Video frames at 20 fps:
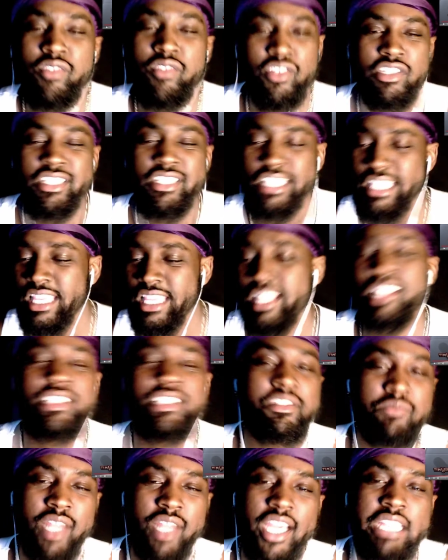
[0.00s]
to kick
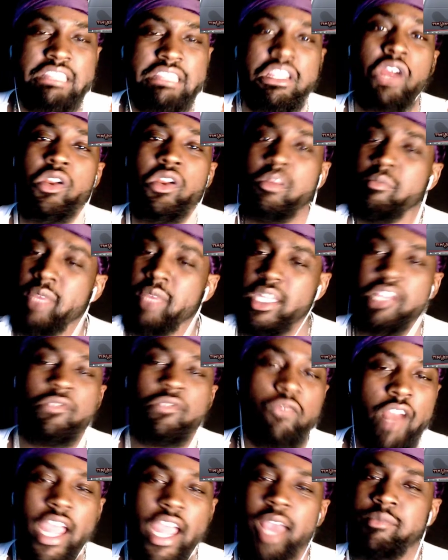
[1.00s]
some like thirty minute
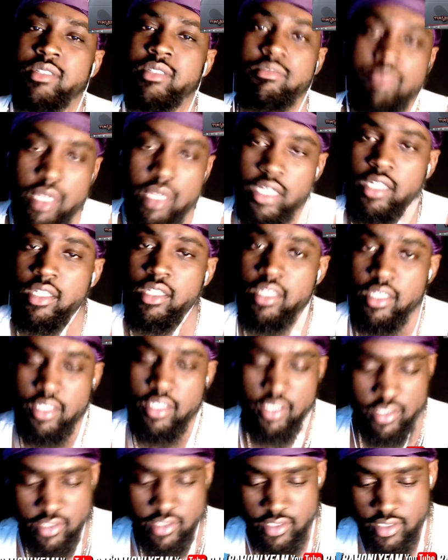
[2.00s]
raps, bruh.
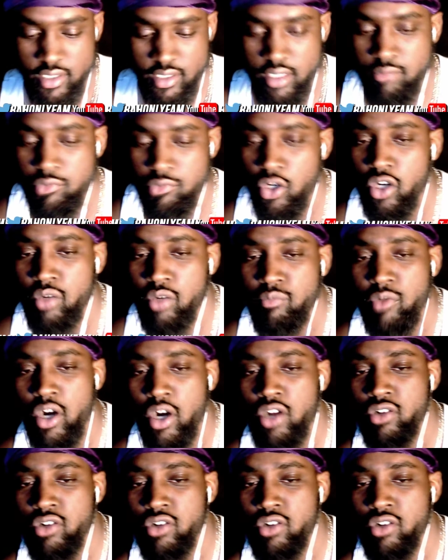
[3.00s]
Come on, bro.